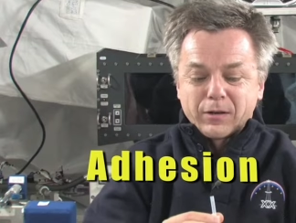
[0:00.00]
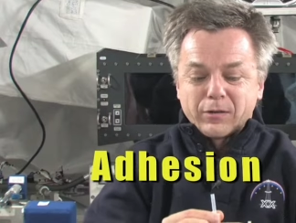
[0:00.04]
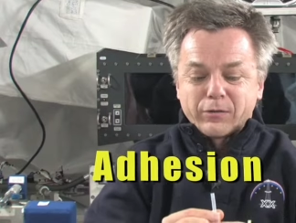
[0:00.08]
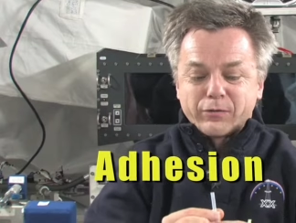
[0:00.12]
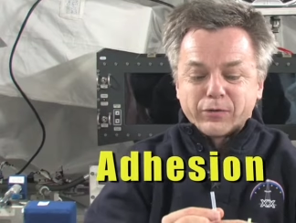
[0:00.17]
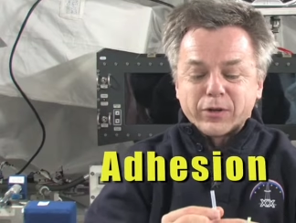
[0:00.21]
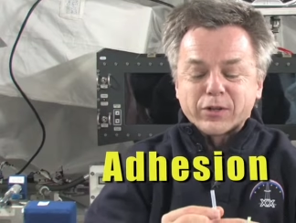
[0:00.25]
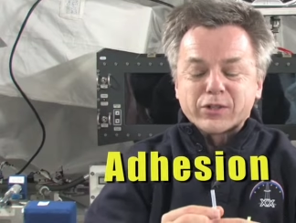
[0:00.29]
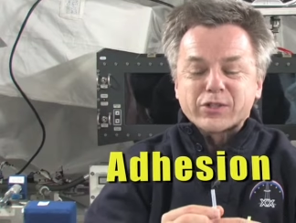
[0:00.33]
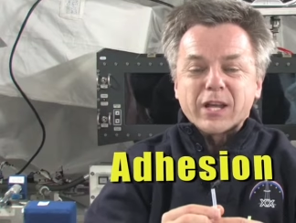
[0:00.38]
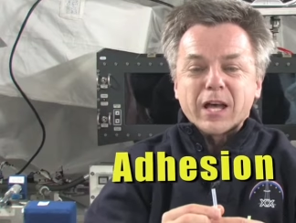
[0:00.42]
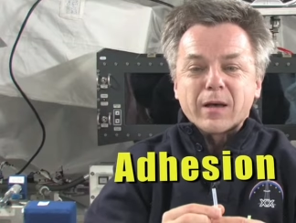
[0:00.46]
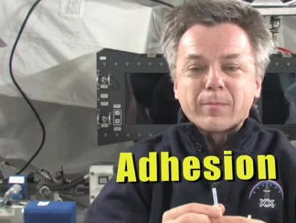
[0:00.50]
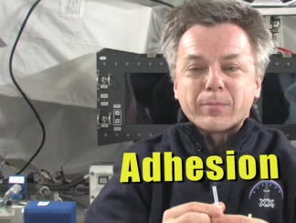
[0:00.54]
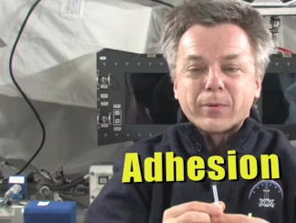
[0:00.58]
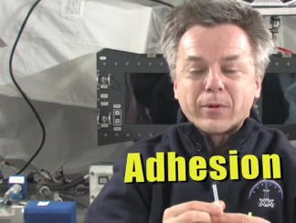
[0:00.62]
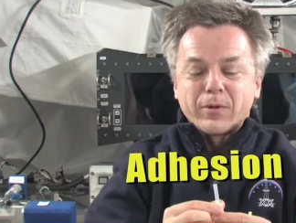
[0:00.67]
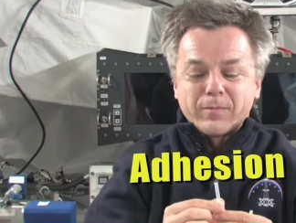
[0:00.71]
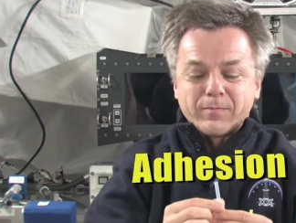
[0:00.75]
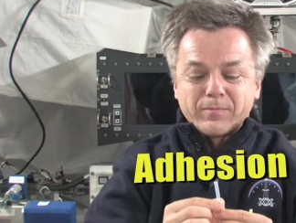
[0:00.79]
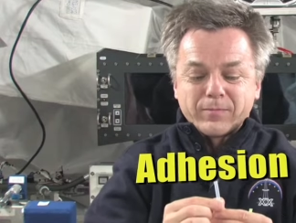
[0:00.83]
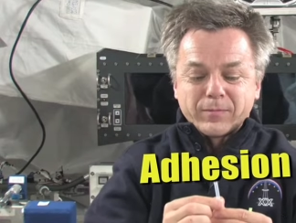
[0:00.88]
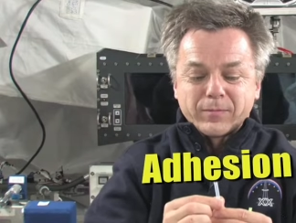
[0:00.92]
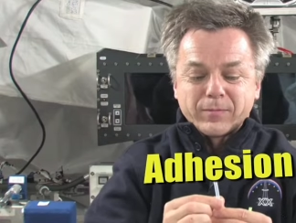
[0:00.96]
For
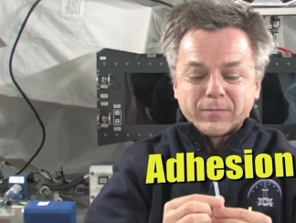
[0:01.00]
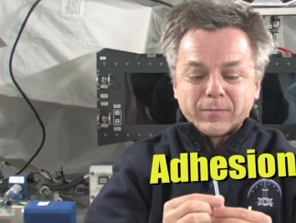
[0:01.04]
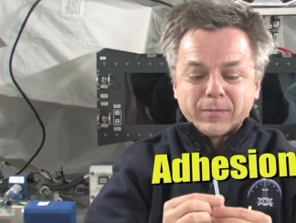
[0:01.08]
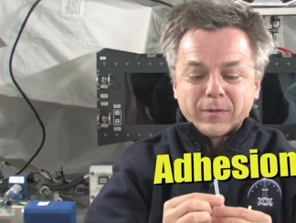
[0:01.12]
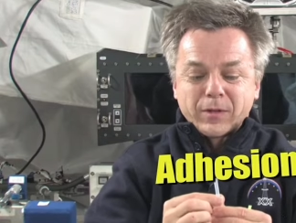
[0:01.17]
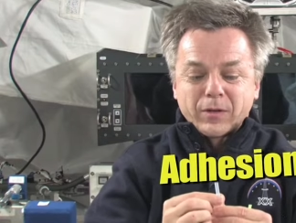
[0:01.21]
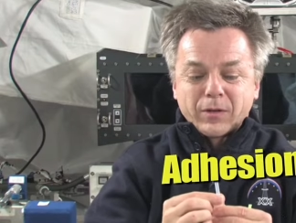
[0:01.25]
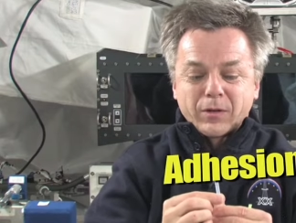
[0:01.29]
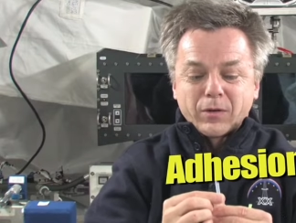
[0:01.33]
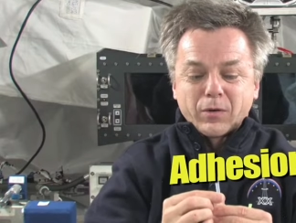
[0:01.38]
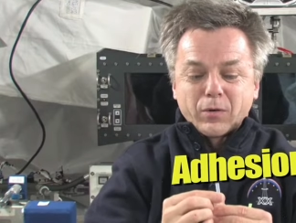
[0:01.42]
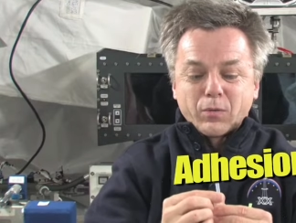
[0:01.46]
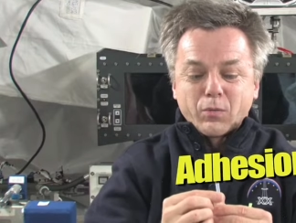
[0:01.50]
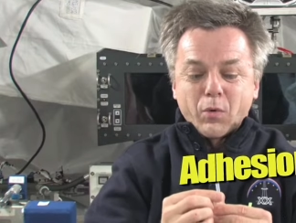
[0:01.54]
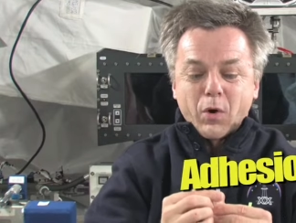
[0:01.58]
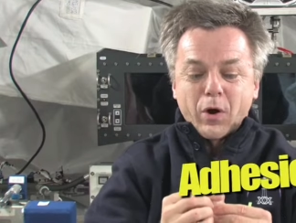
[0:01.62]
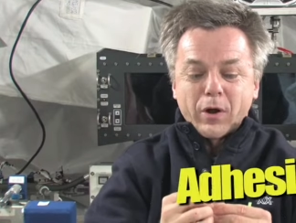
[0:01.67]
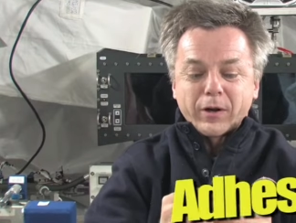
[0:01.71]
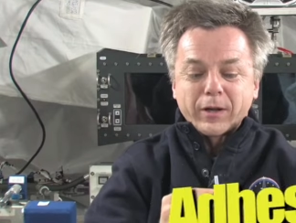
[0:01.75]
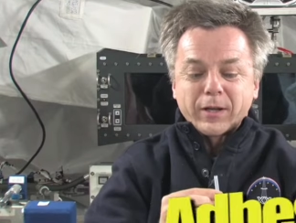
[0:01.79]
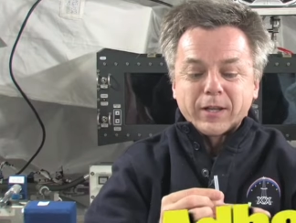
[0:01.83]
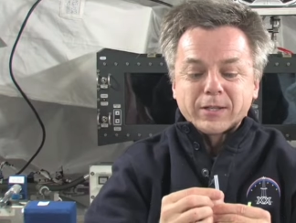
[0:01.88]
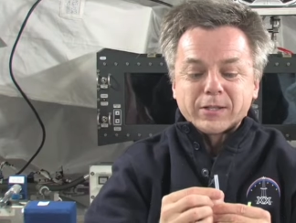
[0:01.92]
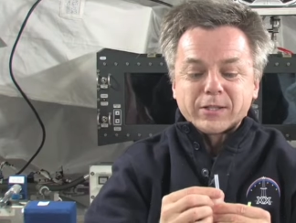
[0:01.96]
example,
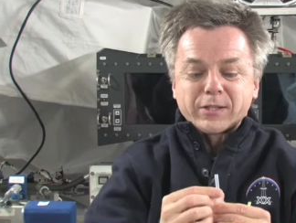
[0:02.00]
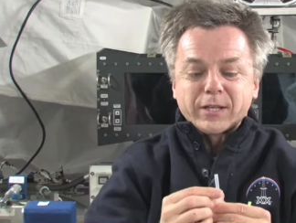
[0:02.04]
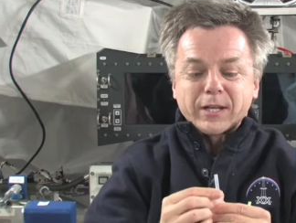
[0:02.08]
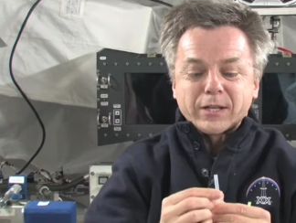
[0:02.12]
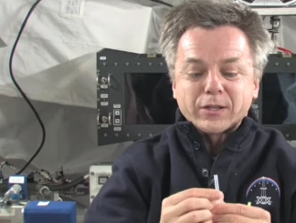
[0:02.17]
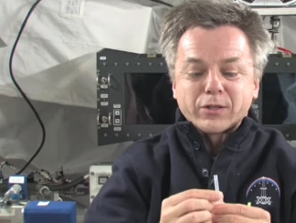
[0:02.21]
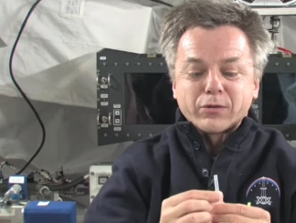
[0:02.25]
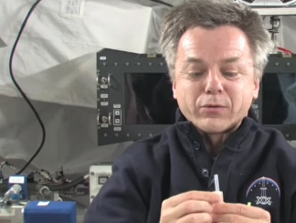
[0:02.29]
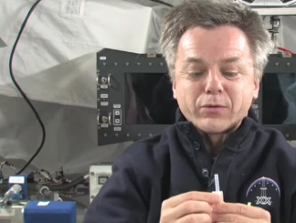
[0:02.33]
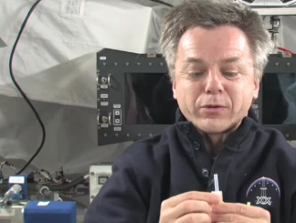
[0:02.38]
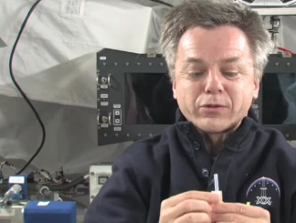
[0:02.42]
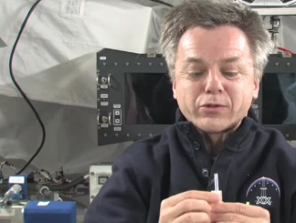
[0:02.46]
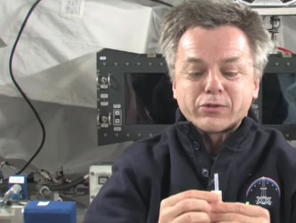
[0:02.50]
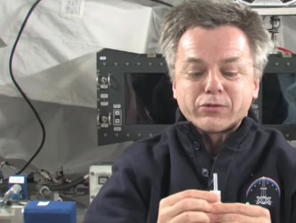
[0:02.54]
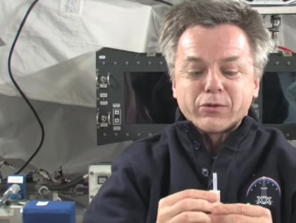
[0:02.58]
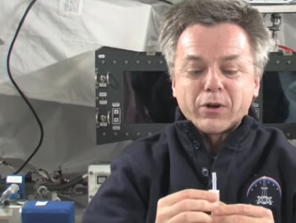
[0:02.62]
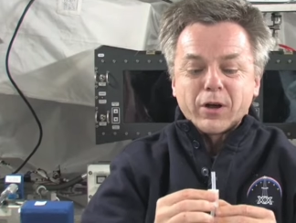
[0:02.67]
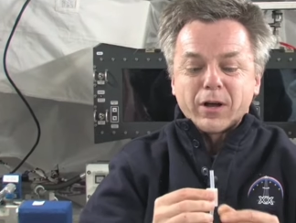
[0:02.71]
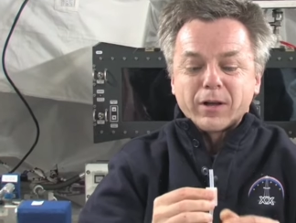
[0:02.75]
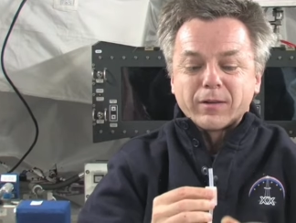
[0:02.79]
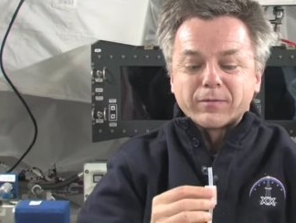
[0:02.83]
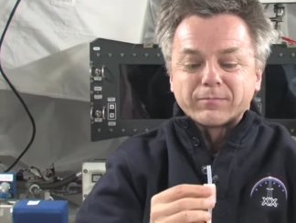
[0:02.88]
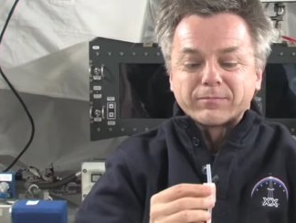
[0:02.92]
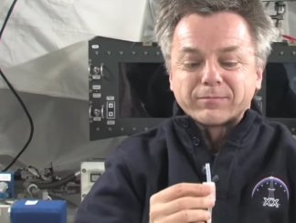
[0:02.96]
water can stick to a
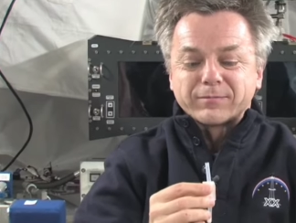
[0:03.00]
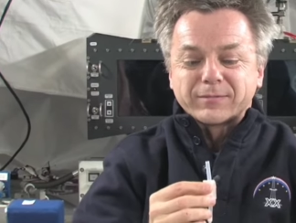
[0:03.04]
straw.